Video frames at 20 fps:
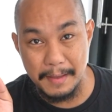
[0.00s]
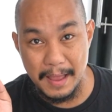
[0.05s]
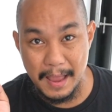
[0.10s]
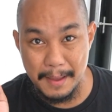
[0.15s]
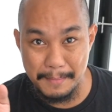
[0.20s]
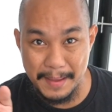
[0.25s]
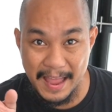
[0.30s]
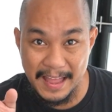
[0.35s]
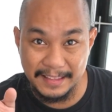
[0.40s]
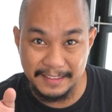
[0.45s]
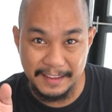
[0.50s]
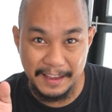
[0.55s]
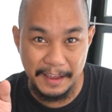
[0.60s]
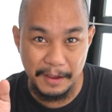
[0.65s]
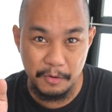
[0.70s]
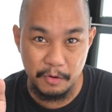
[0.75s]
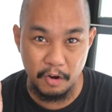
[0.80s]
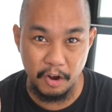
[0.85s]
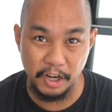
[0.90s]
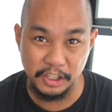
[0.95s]
I'm at
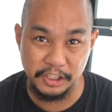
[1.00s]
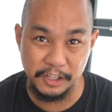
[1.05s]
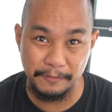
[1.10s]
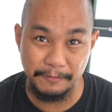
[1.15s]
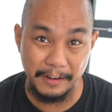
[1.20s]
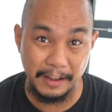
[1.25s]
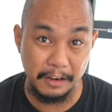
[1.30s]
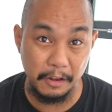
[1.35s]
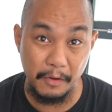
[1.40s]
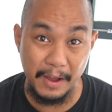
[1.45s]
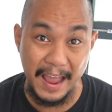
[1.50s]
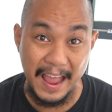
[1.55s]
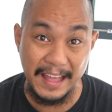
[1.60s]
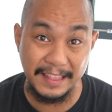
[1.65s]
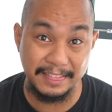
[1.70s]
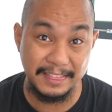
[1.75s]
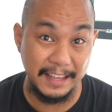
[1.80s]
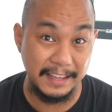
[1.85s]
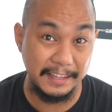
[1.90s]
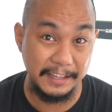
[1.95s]
Kayo Cosio. Follow
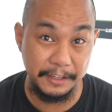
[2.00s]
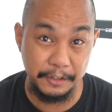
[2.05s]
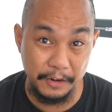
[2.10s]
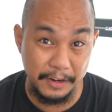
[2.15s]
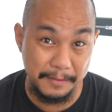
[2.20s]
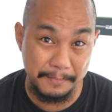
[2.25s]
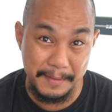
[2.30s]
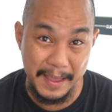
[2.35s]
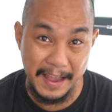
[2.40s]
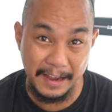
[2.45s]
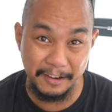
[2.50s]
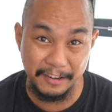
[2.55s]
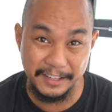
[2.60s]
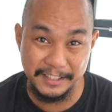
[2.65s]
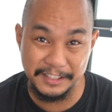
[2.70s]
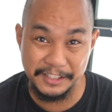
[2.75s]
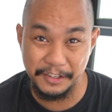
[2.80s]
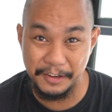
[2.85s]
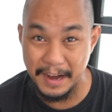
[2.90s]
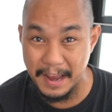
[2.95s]
at Daily Drink Mag on
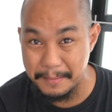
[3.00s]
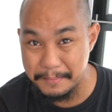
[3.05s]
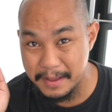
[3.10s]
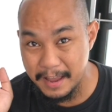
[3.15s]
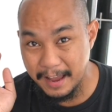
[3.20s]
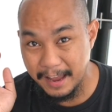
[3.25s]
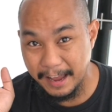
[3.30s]
Instagram